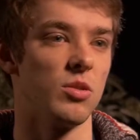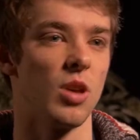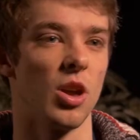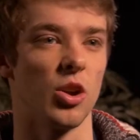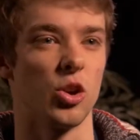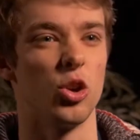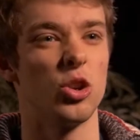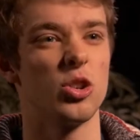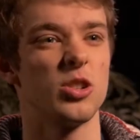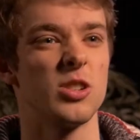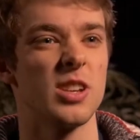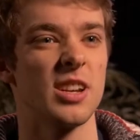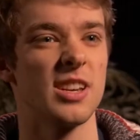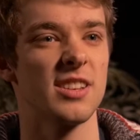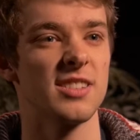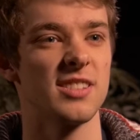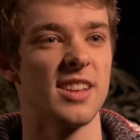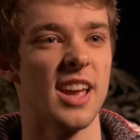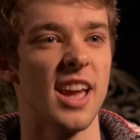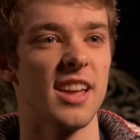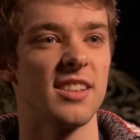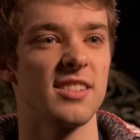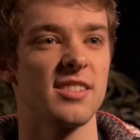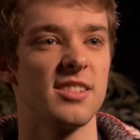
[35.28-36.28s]
acoustic
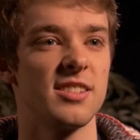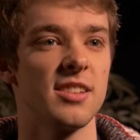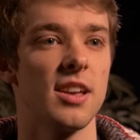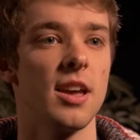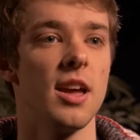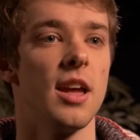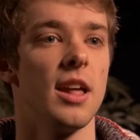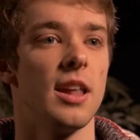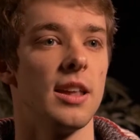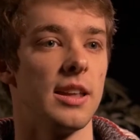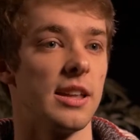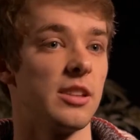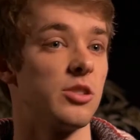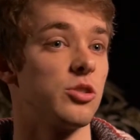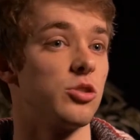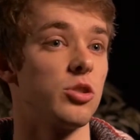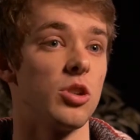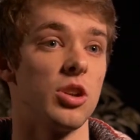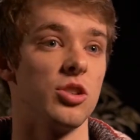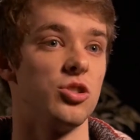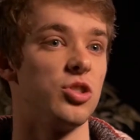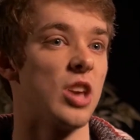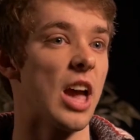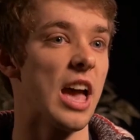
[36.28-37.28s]
sets, let's do
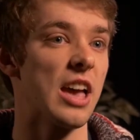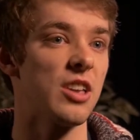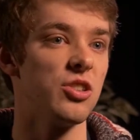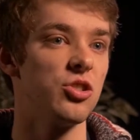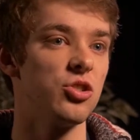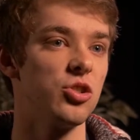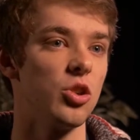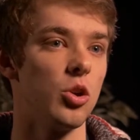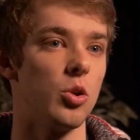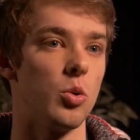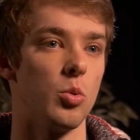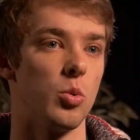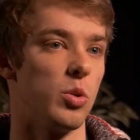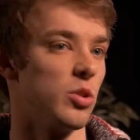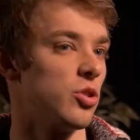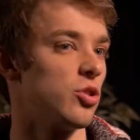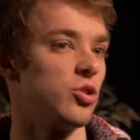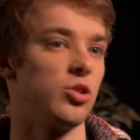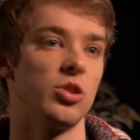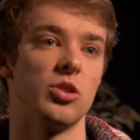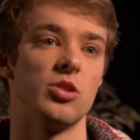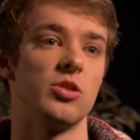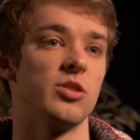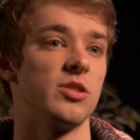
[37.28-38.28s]
a jazz show, which
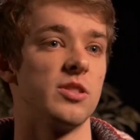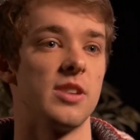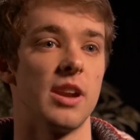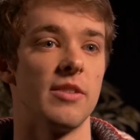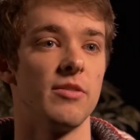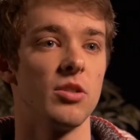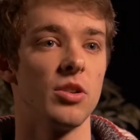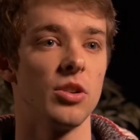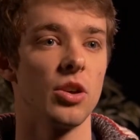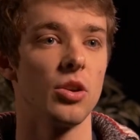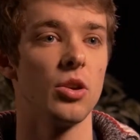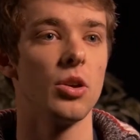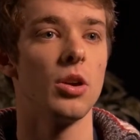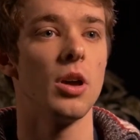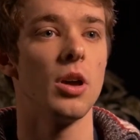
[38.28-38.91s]
students never do.